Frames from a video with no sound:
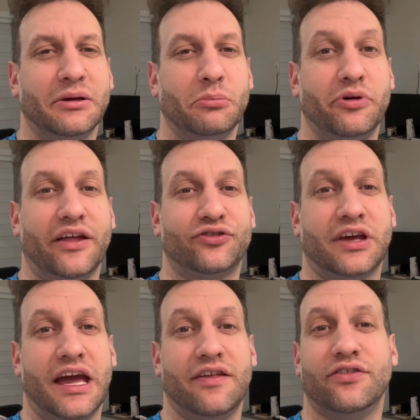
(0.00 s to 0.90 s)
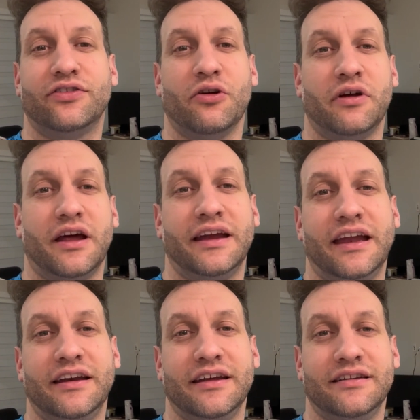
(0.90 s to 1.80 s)
But that's okay. This is going
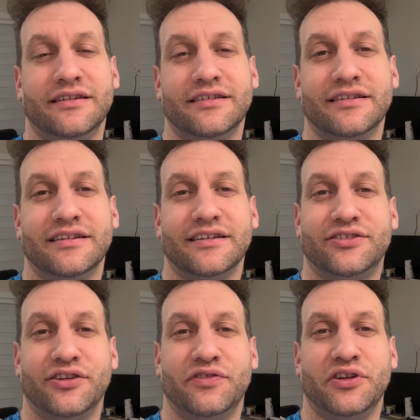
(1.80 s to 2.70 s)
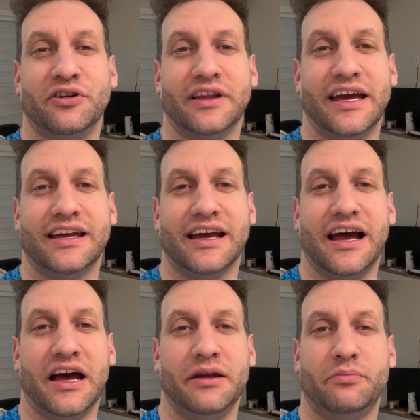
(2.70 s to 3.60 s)
unedited. So if you don't like
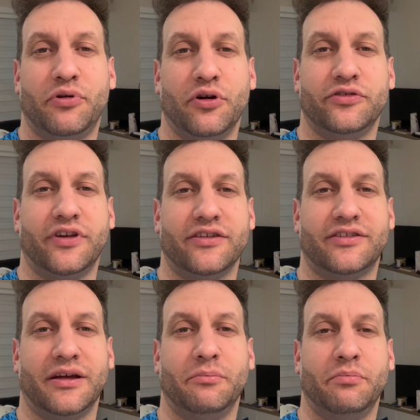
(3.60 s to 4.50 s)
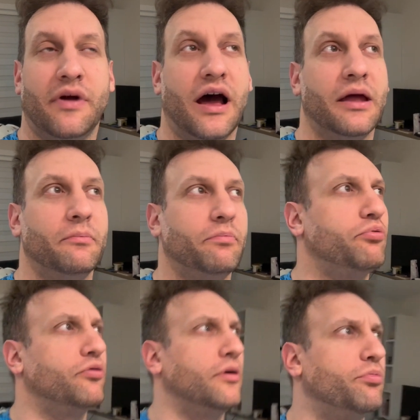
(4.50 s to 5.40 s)
unprocessed,
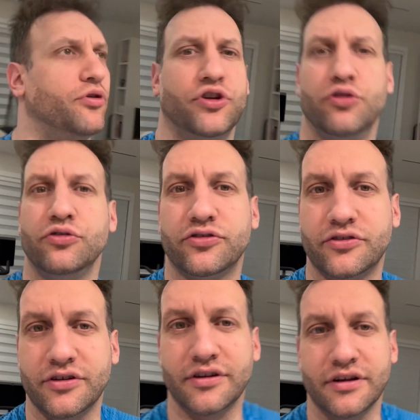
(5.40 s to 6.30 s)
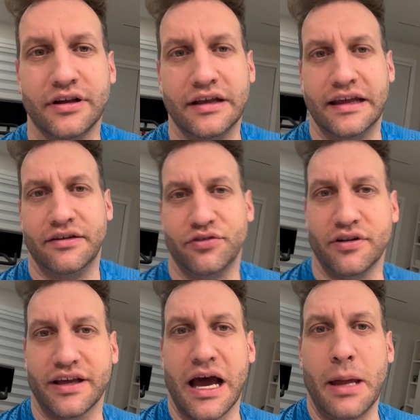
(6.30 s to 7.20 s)
unproduced, if you don't
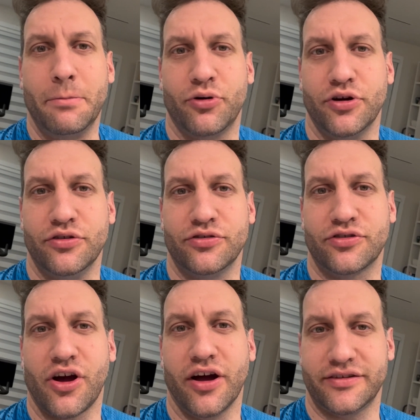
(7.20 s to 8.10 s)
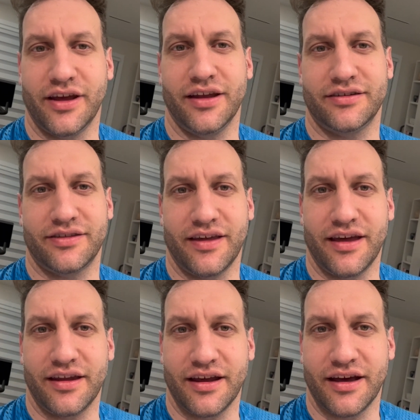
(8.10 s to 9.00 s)
like unproduced content,
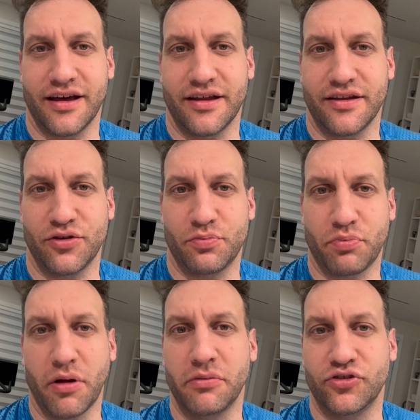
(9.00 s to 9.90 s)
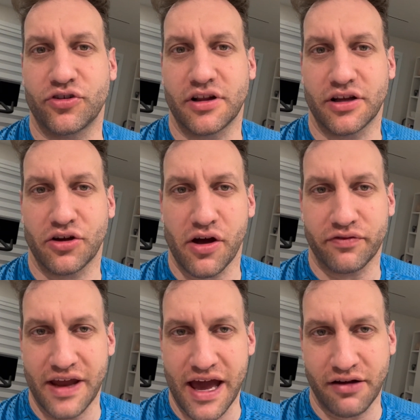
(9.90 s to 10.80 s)
then you probably just click off
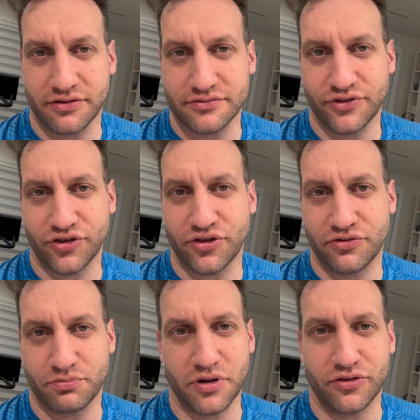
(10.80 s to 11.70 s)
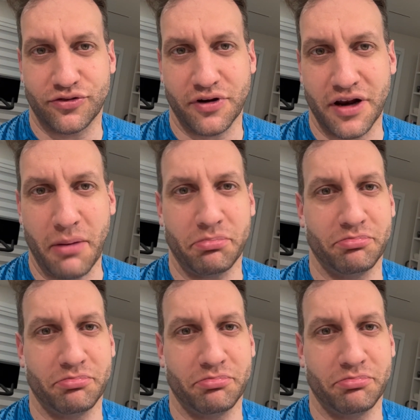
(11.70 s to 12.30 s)
now. Just being straight up.